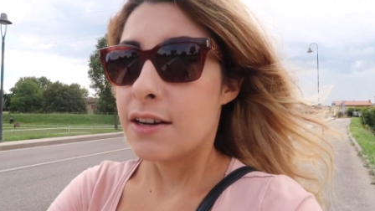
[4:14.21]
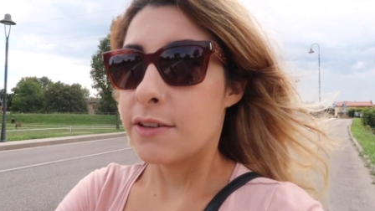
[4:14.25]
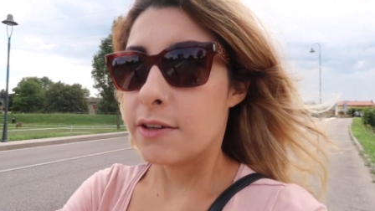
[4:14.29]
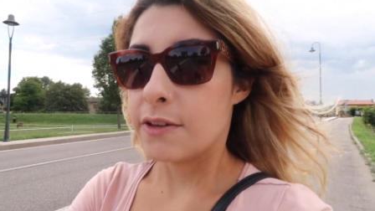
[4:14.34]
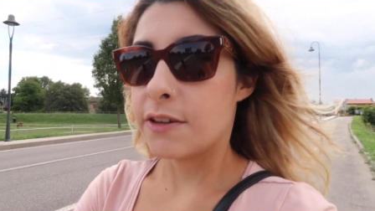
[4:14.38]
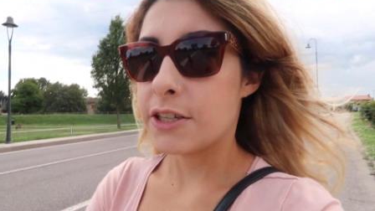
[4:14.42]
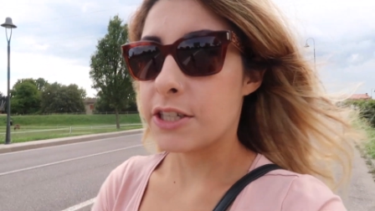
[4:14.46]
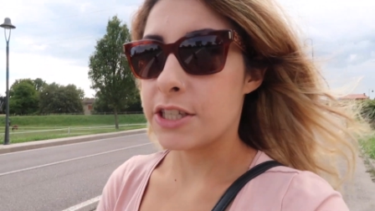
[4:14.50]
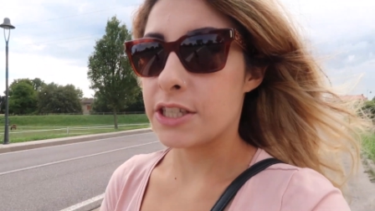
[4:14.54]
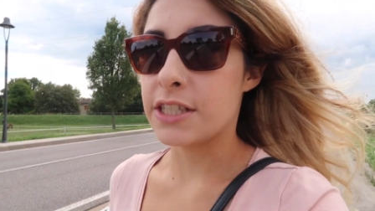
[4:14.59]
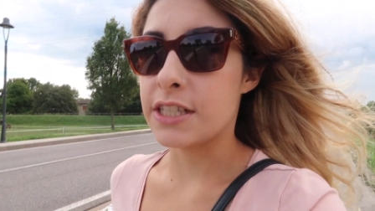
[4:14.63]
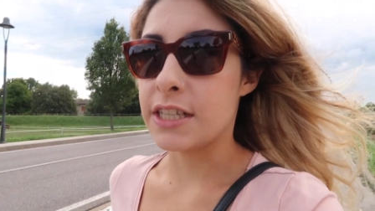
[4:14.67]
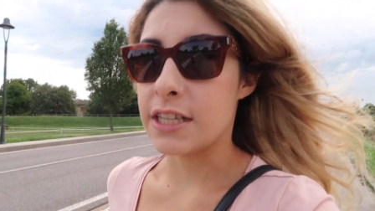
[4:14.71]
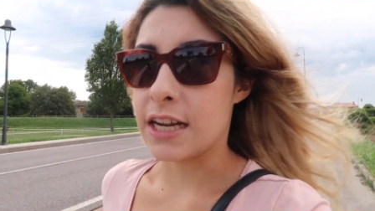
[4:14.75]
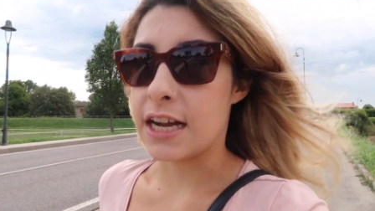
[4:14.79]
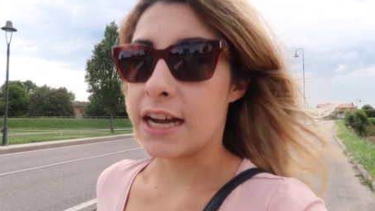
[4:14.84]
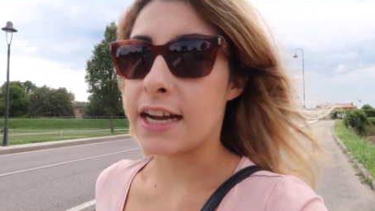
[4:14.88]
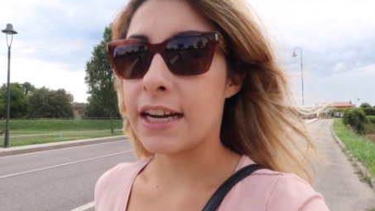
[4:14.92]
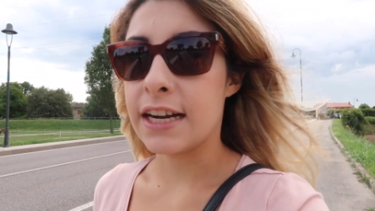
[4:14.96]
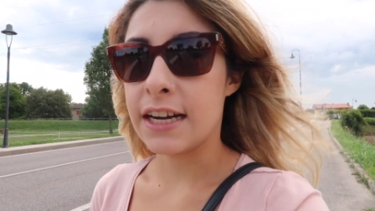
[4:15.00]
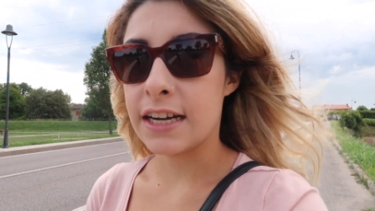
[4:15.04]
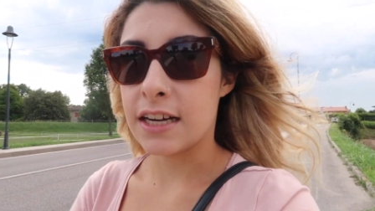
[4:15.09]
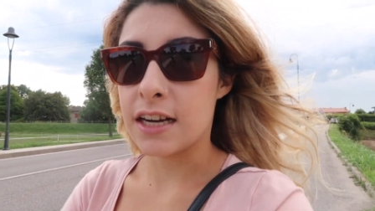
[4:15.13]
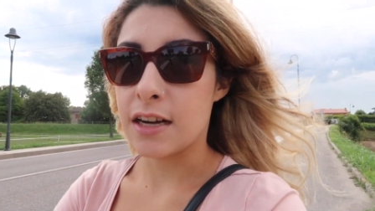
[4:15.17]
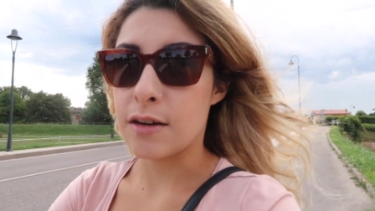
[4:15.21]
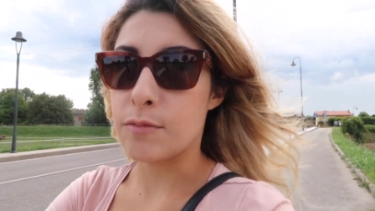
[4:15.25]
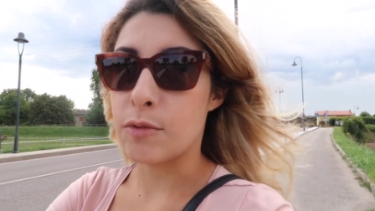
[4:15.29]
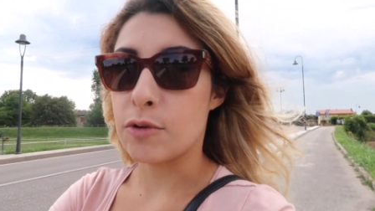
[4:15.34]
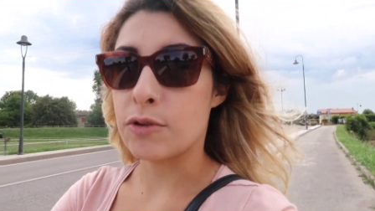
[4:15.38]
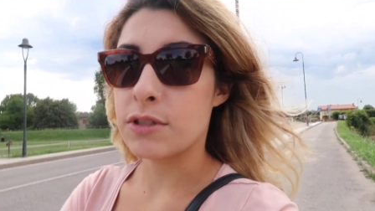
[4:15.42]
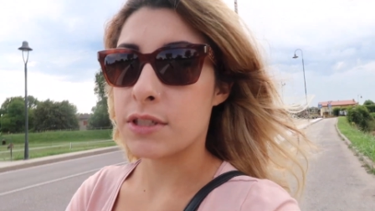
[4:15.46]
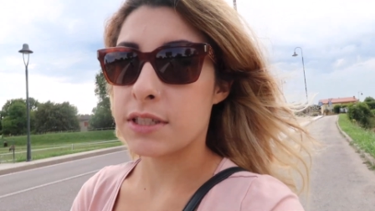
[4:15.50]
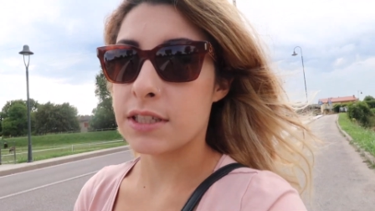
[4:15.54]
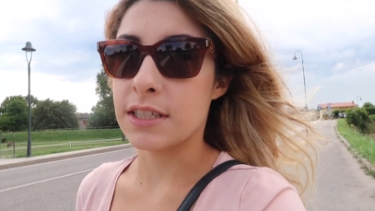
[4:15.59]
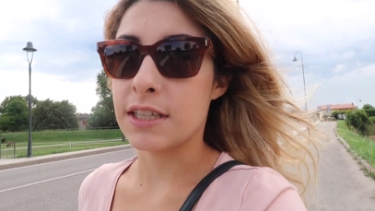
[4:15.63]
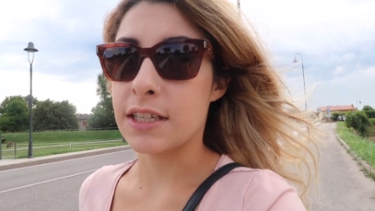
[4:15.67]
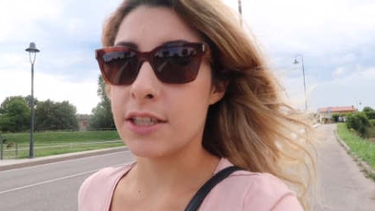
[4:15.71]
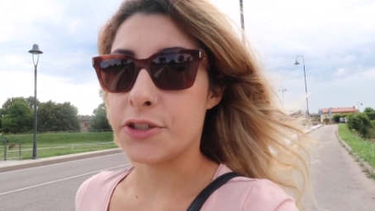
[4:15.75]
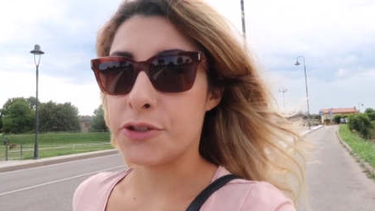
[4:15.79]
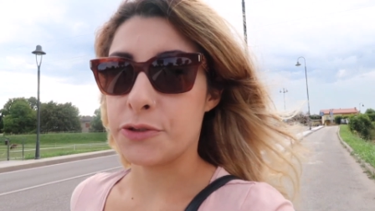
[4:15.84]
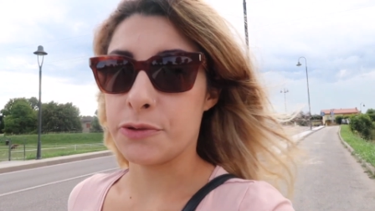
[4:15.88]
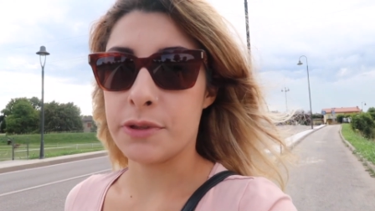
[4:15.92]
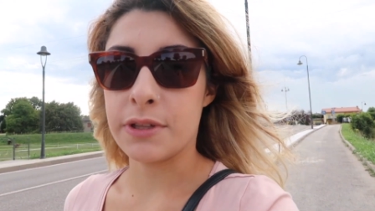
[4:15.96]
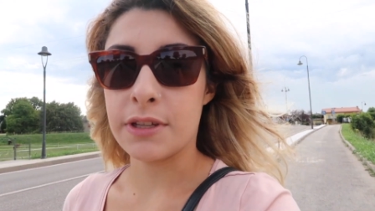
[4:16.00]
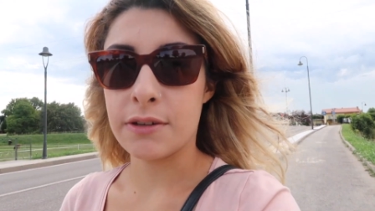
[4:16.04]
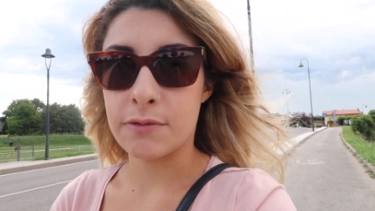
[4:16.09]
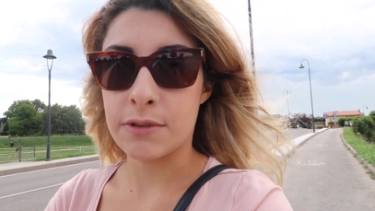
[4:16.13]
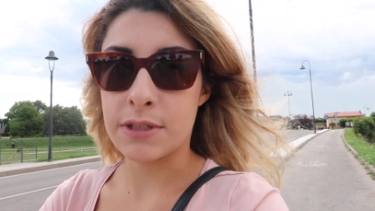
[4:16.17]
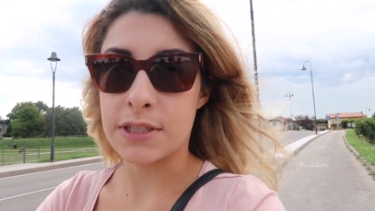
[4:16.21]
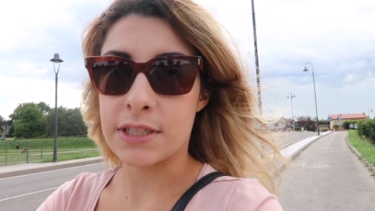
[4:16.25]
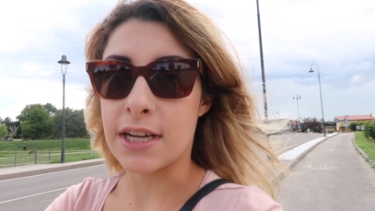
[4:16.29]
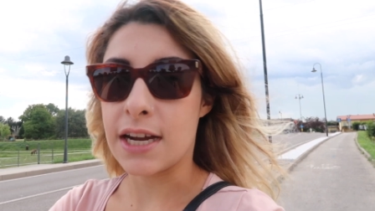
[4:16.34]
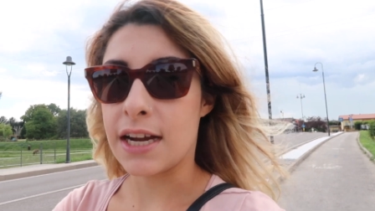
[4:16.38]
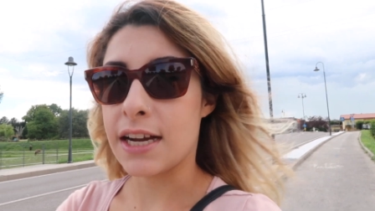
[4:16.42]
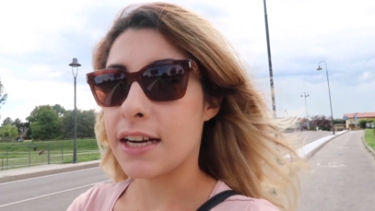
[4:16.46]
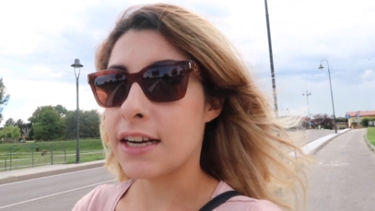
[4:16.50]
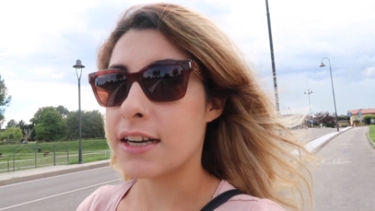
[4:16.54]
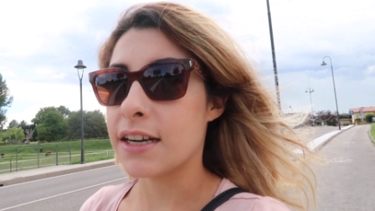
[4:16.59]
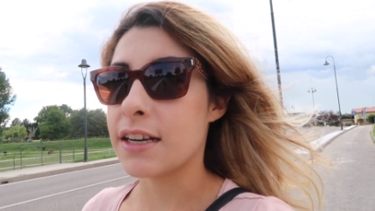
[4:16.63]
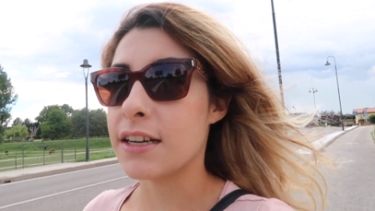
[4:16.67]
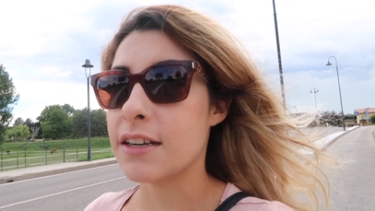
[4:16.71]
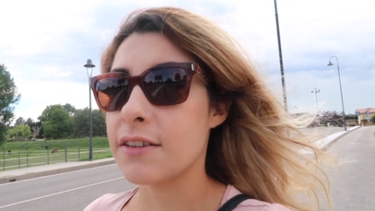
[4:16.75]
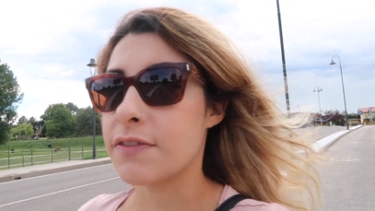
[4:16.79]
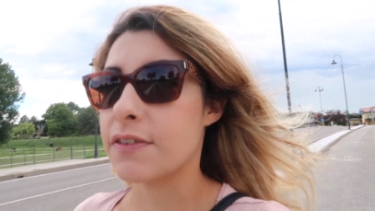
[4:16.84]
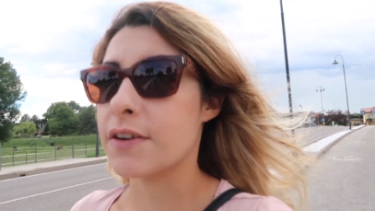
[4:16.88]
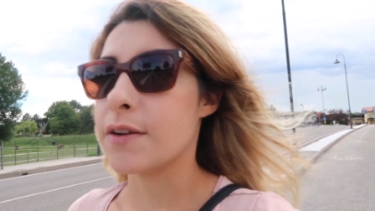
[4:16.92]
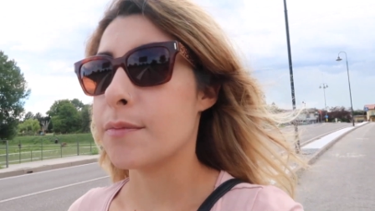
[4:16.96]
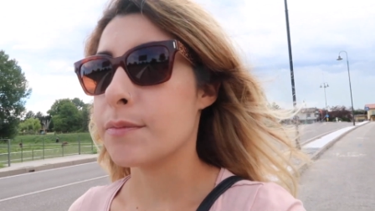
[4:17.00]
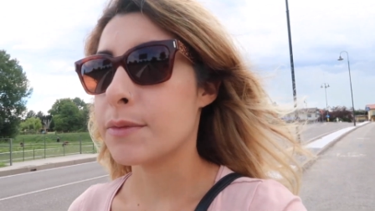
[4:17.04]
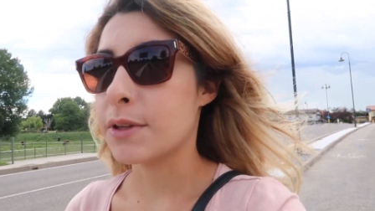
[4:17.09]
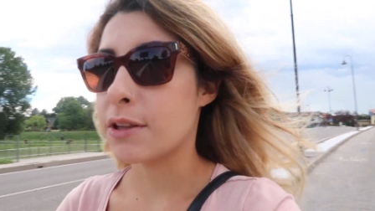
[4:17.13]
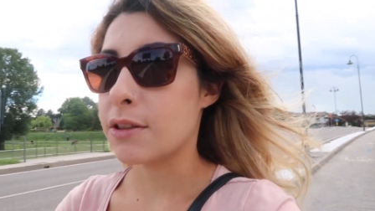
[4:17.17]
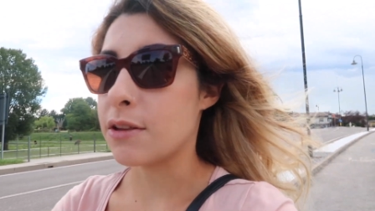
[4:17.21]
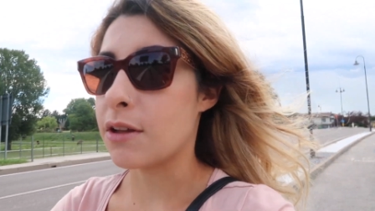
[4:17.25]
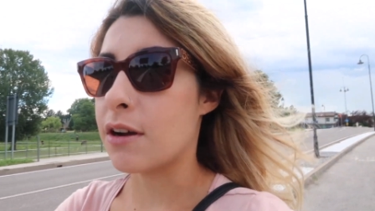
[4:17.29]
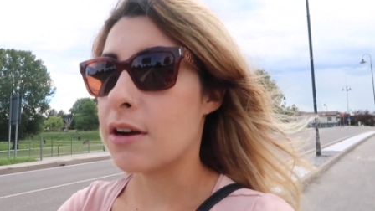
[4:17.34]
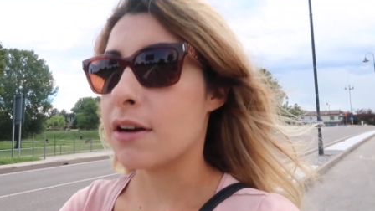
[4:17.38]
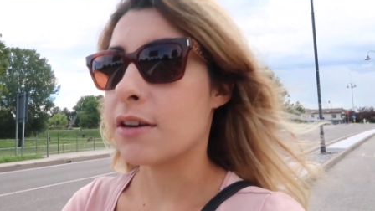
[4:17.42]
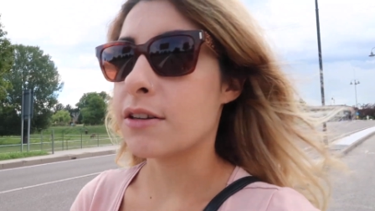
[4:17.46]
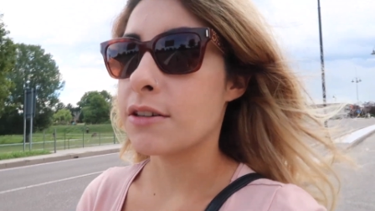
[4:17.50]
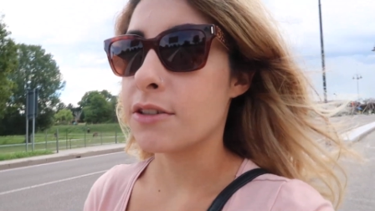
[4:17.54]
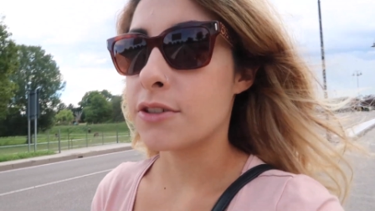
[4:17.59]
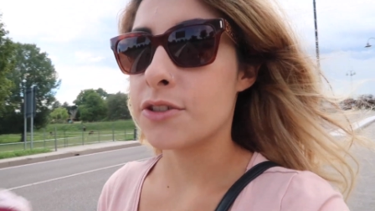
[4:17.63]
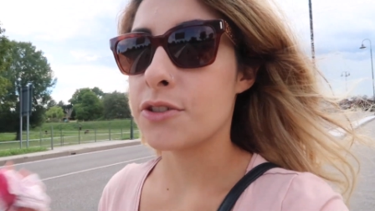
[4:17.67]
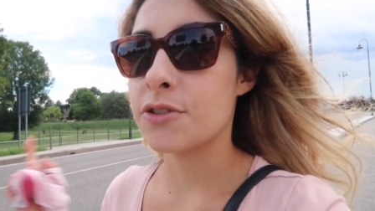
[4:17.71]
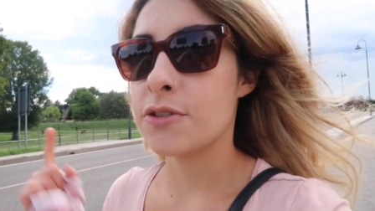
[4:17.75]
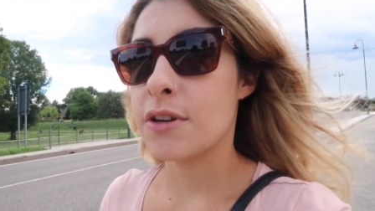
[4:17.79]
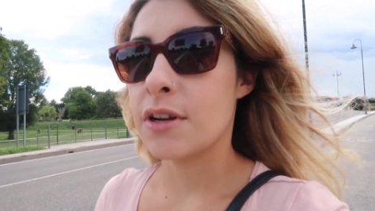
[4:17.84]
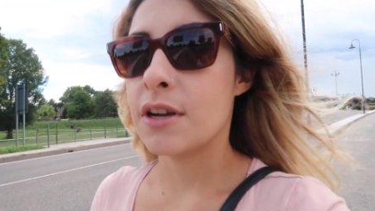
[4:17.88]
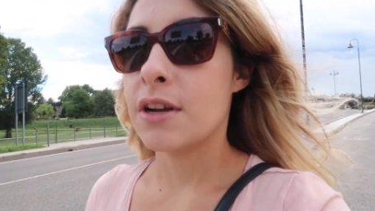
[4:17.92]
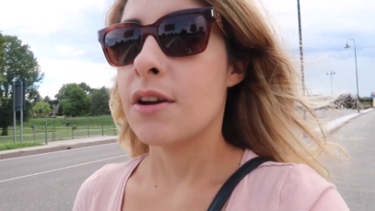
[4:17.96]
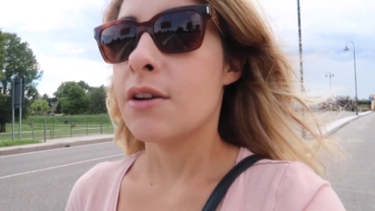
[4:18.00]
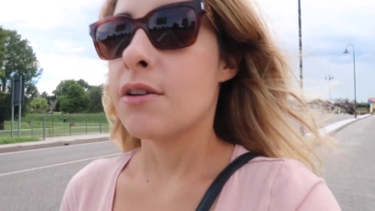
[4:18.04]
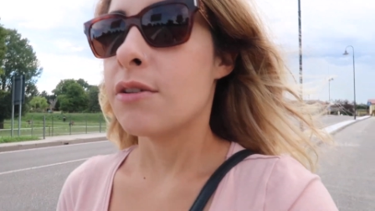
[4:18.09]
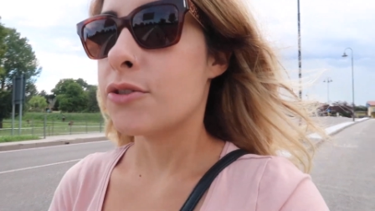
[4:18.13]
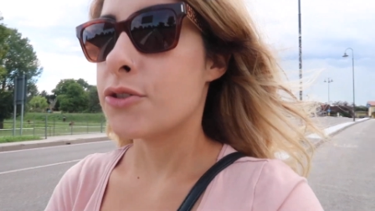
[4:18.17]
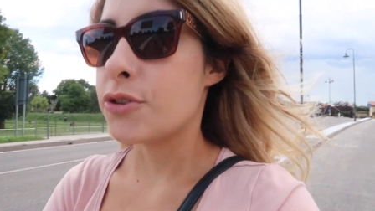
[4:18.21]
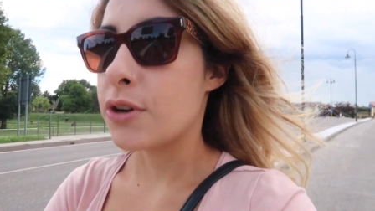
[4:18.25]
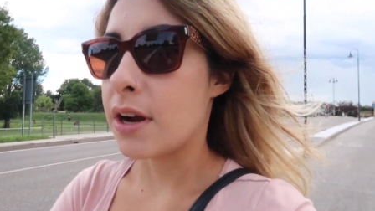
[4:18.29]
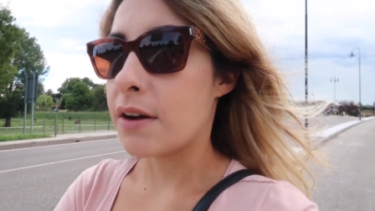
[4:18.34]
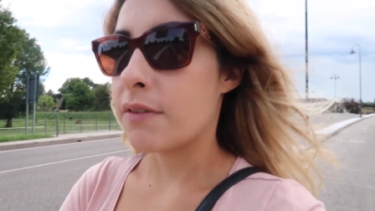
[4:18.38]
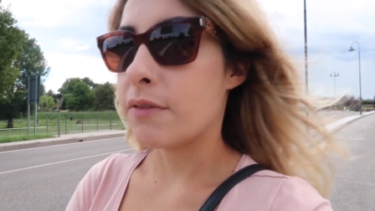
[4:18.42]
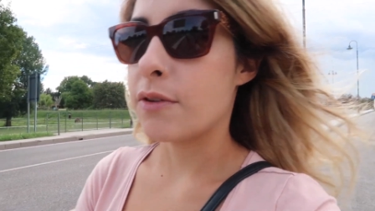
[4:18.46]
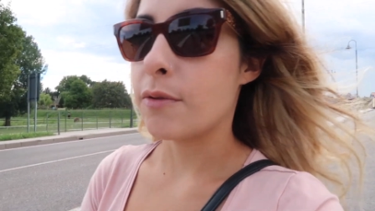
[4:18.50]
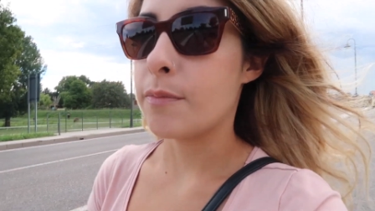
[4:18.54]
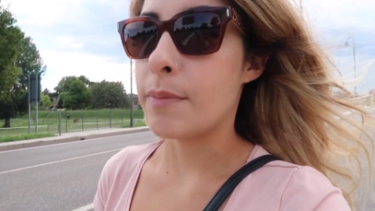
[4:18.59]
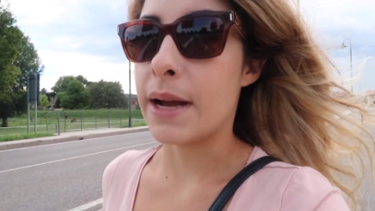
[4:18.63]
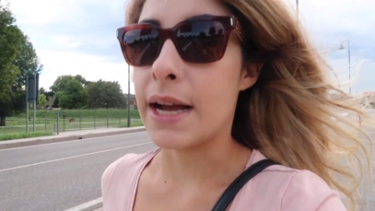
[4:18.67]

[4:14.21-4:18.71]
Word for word: we were just tired and mostly Julian was tired from the long travel